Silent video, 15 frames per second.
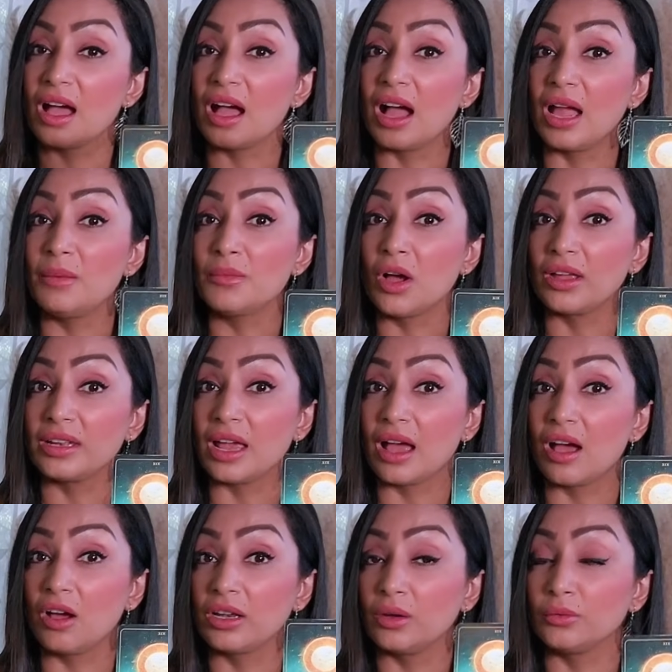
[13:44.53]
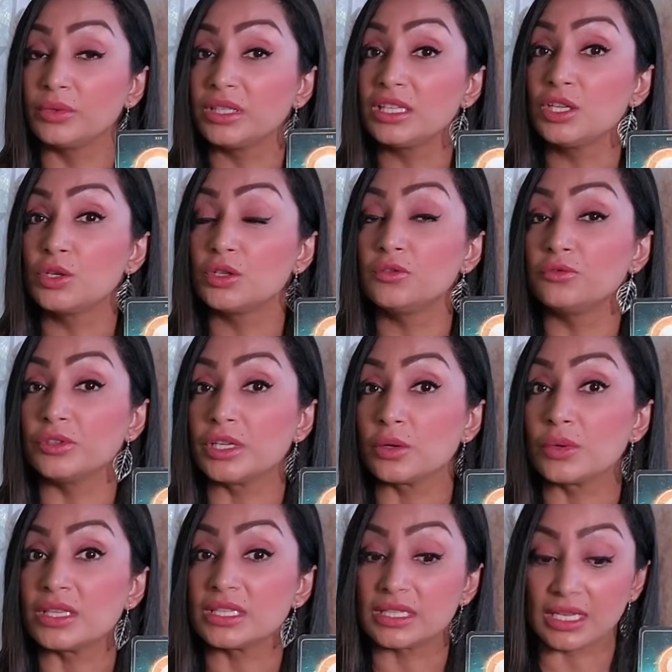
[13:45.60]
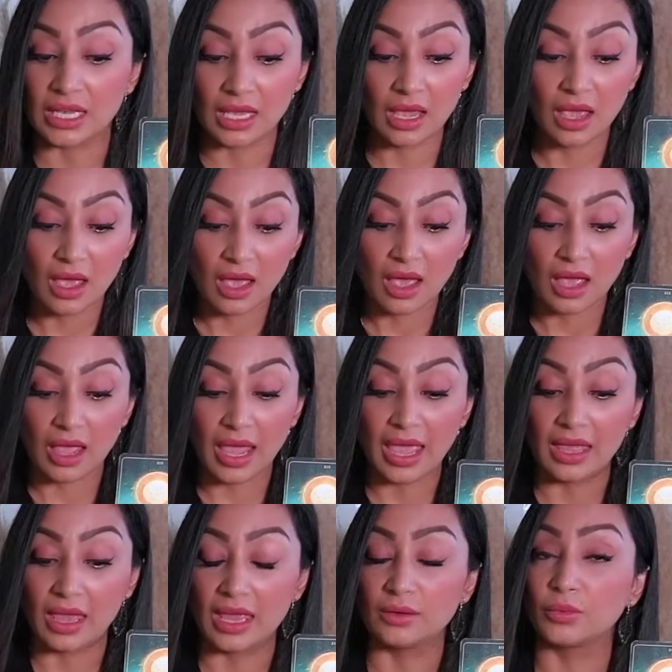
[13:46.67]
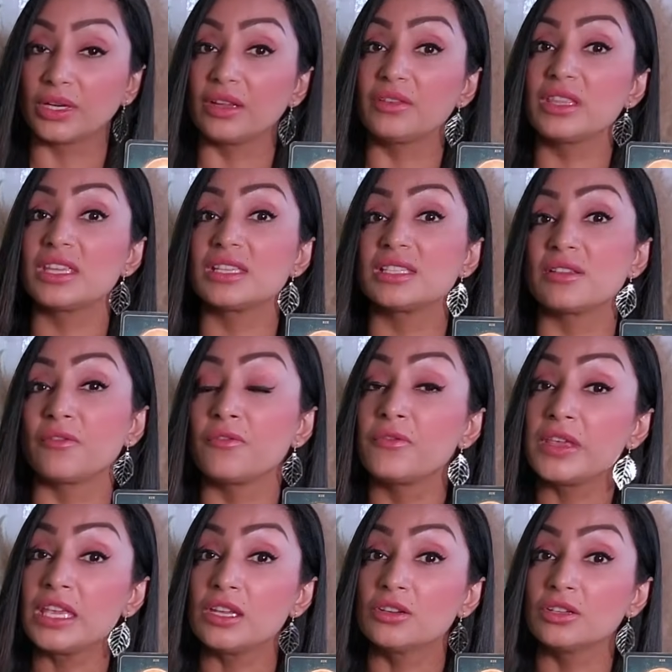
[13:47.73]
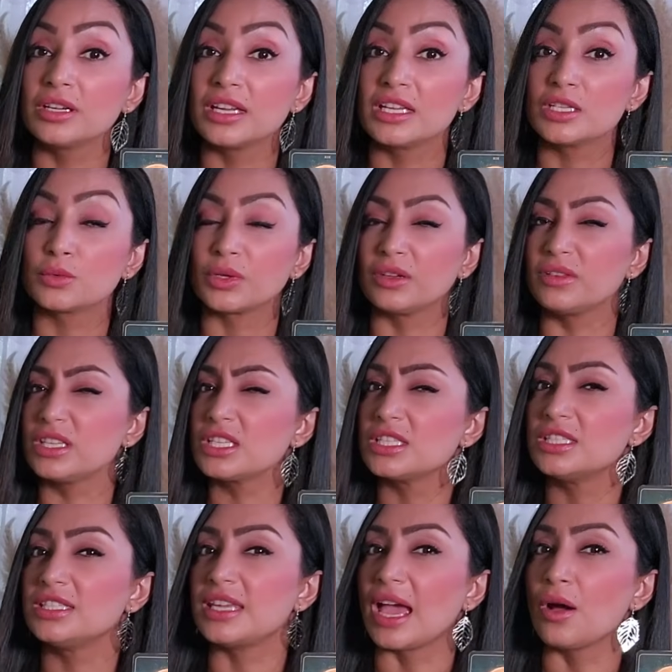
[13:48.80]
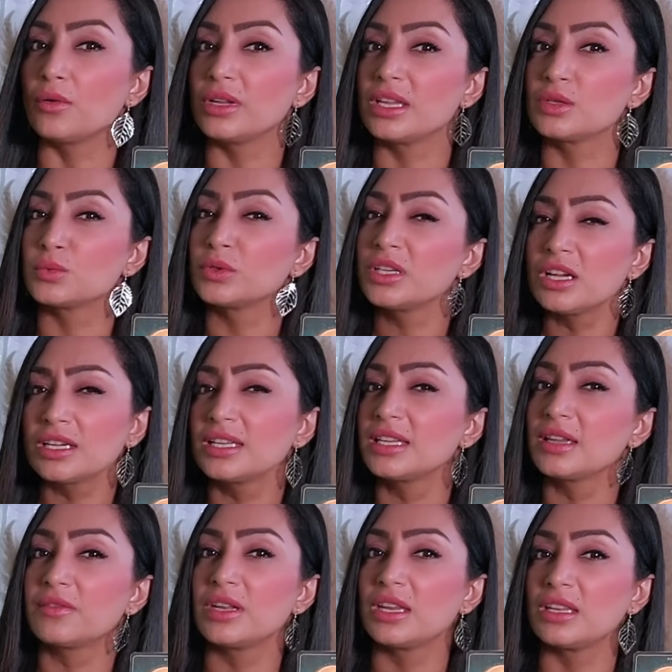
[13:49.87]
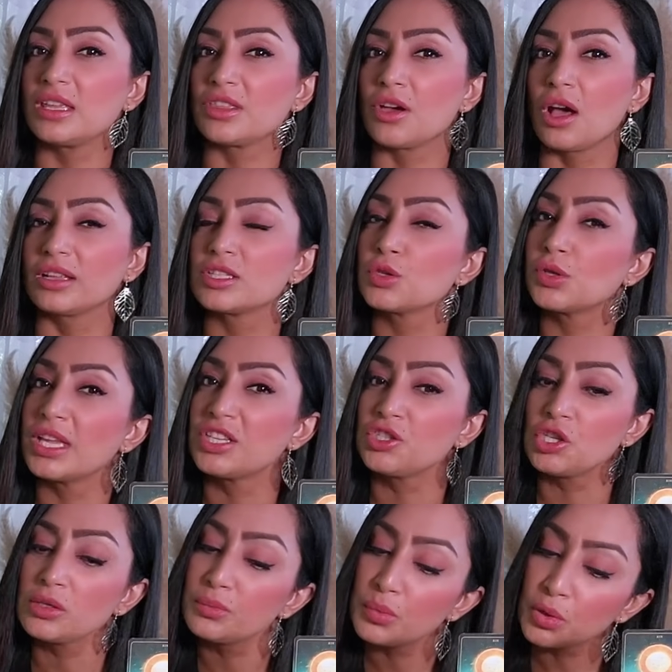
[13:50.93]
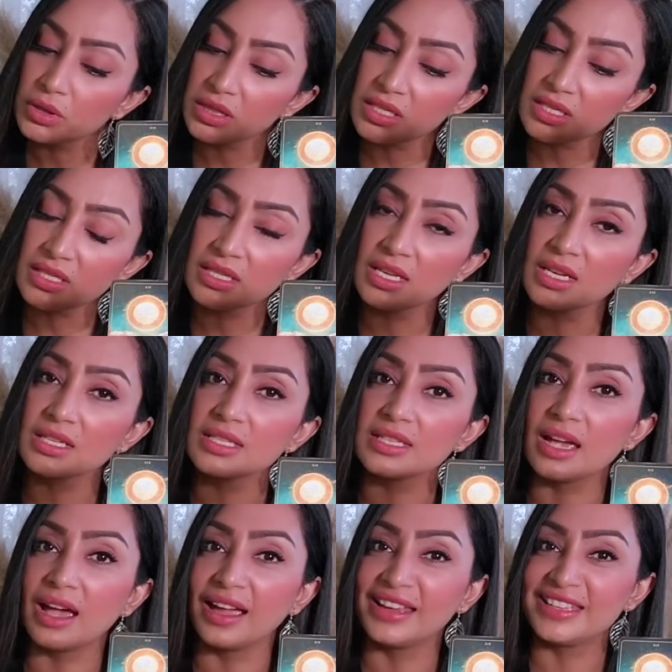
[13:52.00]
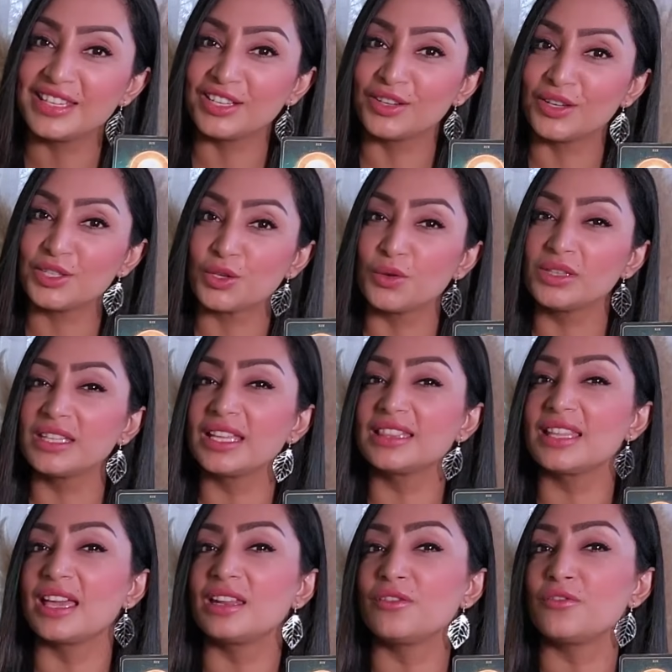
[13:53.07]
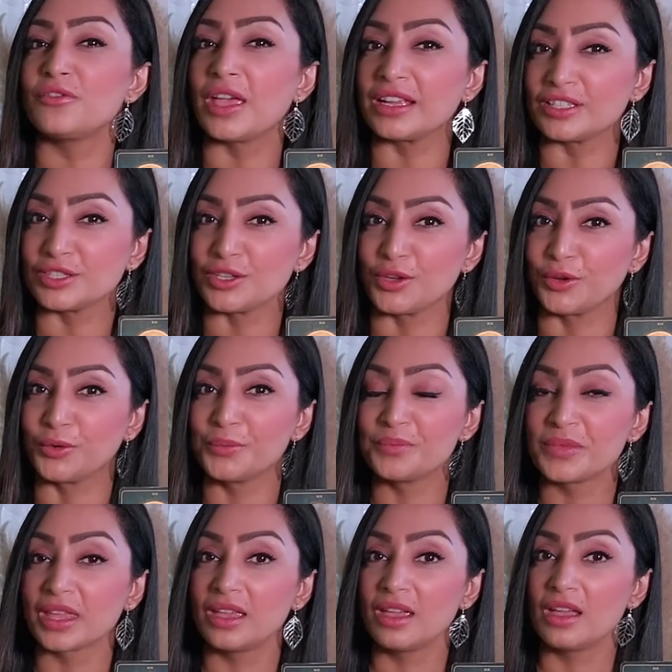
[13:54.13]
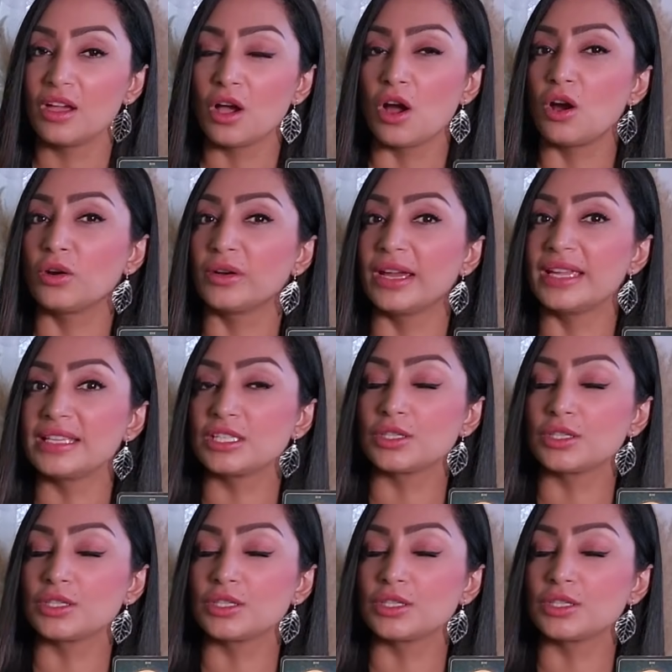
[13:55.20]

I'm on a really good frequency. And whatever this fear is, whatever this doubt is, we're not going to give it any thought. So let's just put this thing aside here and don't let that affect you. All right.